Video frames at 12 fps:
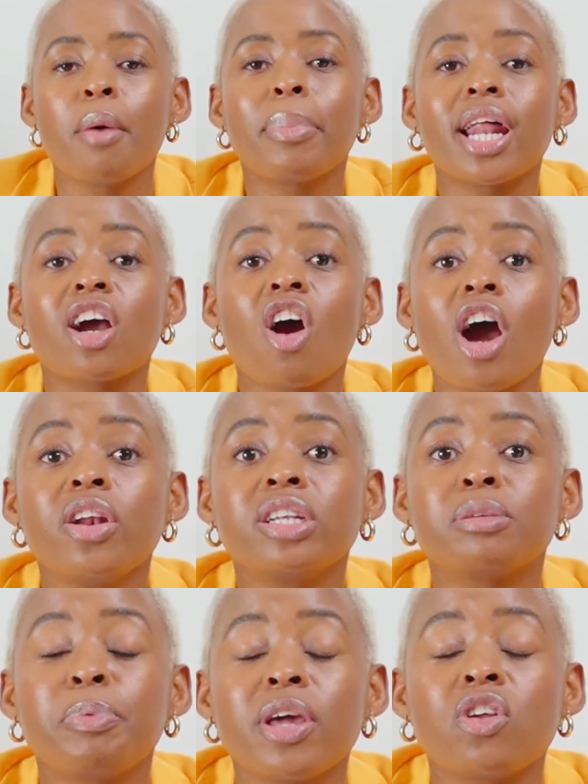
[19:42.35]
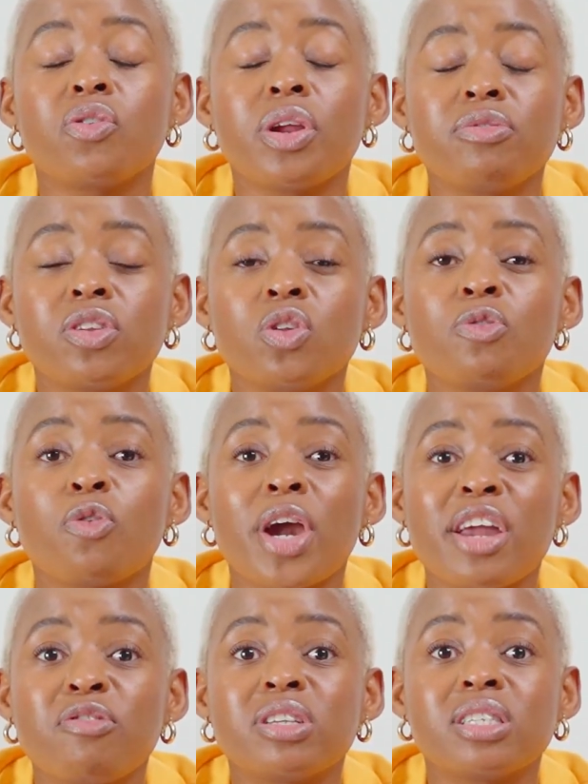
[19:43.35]
But I can't depend on revenue for
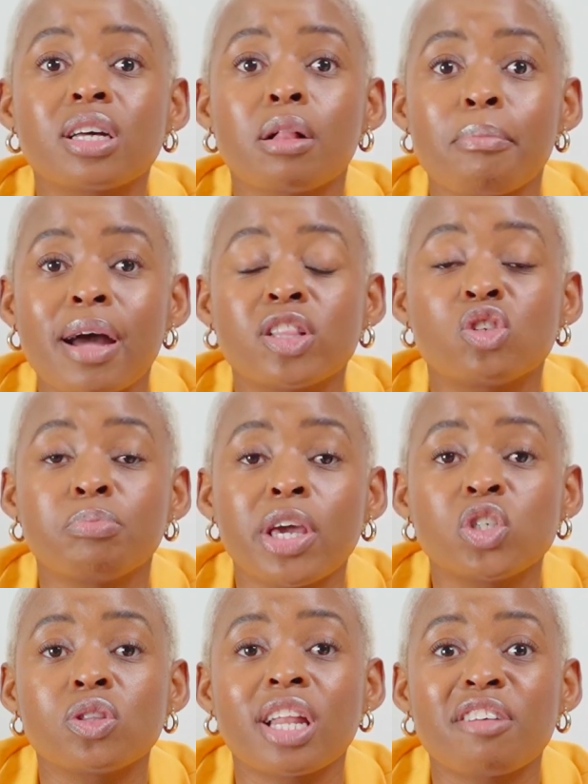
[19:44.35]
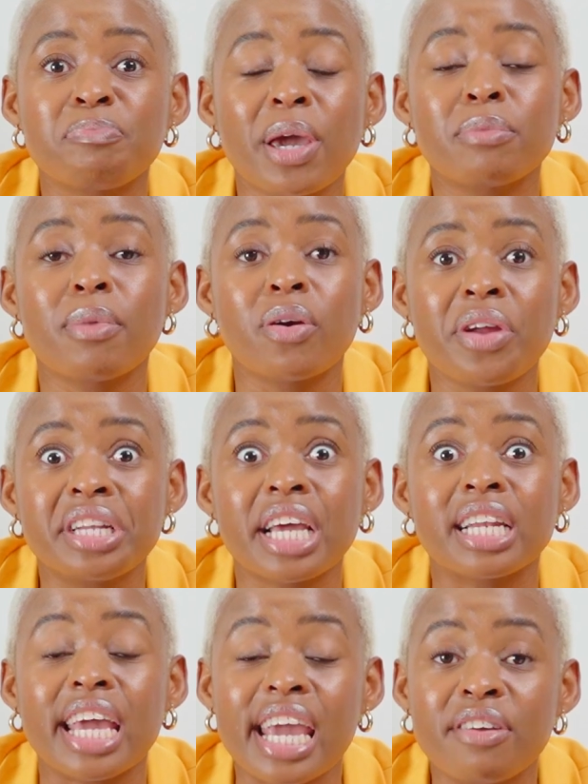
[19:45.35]
every single month to make sure that I've paid my rent
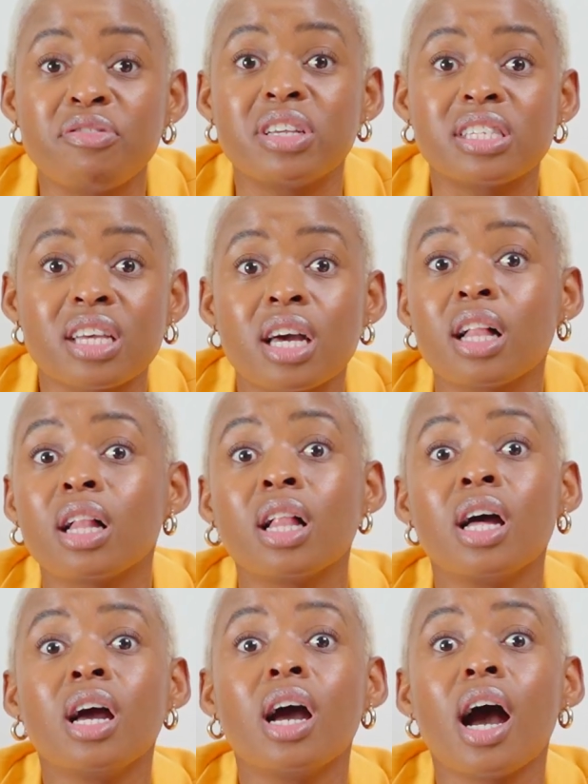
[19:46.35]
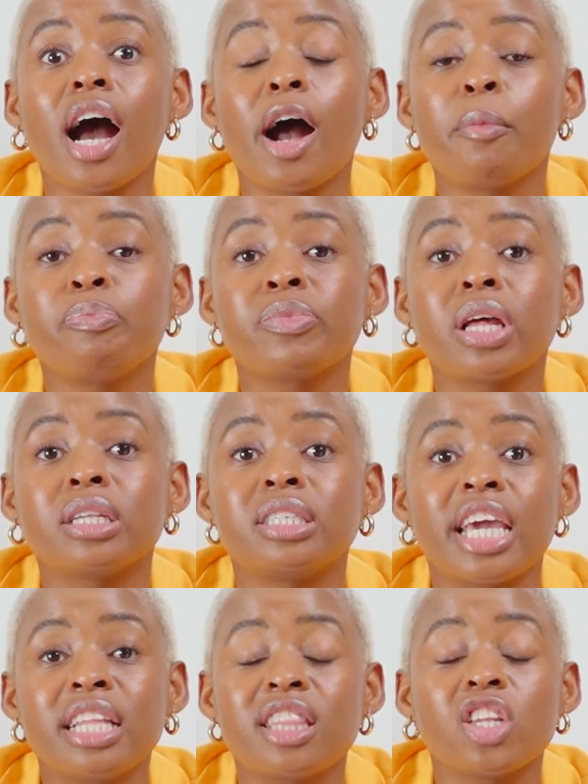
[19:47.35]
at every single
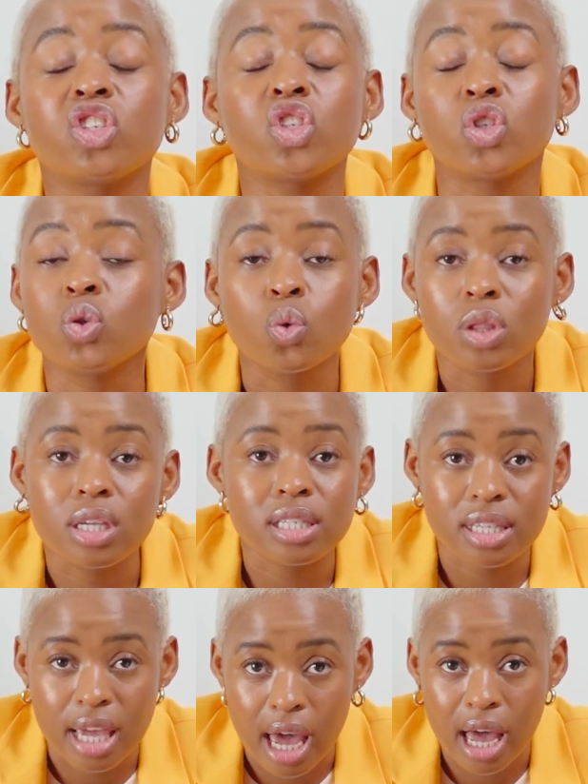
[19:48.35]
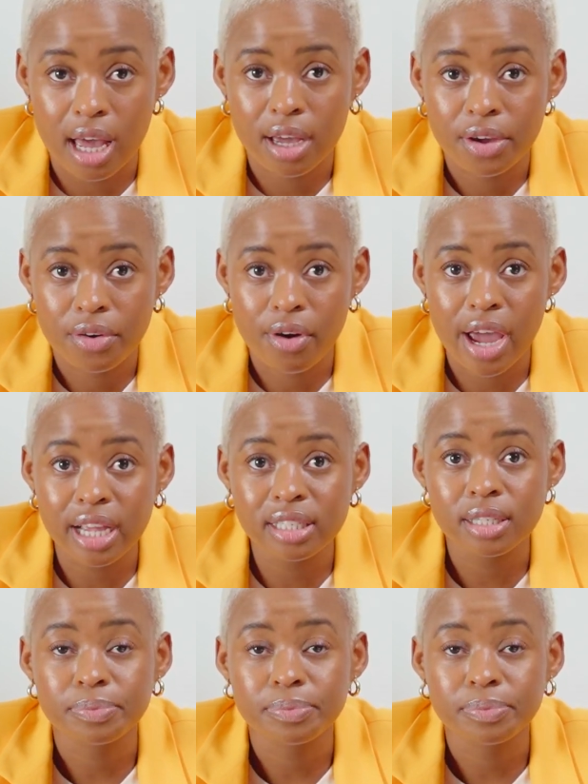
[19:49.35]
date that is due this year, right?